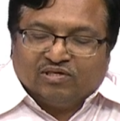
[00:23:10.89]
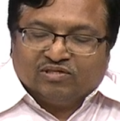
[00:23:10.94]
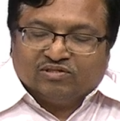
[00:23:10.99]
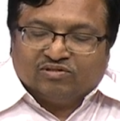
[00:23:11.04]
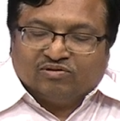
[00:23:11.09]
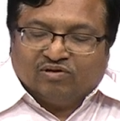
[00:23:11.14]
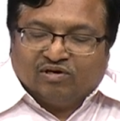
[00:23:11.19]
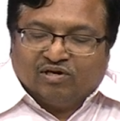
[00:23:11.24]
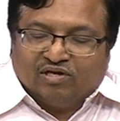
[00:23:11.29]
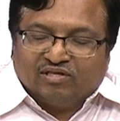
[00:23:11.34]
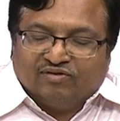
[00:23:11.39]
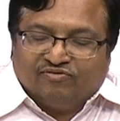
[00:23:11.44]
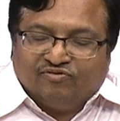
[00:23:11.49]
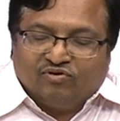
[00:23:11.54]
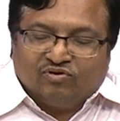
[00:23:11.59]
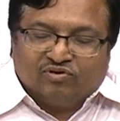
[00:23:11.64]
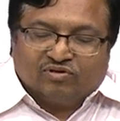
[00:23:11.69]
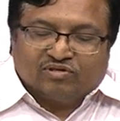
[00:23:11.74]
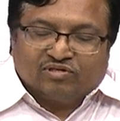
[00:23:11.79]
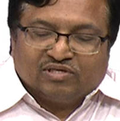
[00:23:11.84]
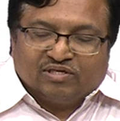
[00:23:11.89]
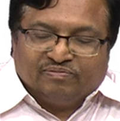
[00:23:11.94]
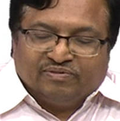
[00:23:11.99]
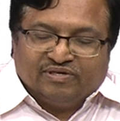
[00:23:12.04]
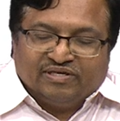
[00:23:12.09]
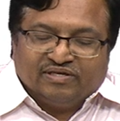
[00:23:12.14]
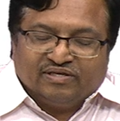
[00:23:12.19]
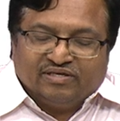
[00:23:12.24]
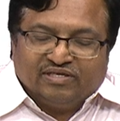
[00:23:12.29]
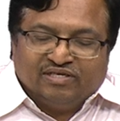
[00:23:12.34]
So, all the 4 can
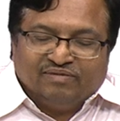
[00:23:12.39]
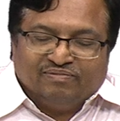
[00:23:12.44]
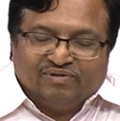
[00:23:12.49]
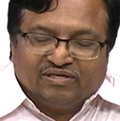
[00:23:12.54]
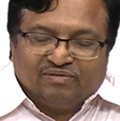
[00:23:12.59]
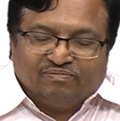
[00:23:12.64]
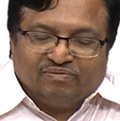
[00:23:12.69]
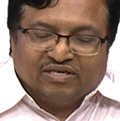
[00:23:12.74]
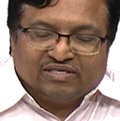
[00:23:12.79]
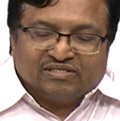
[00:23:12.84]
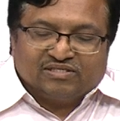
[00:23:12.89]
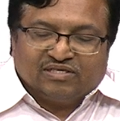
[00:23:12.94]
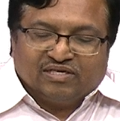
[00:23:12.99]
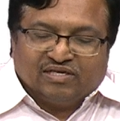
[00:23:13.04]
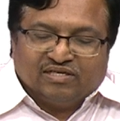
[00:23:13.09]
be demultiplexed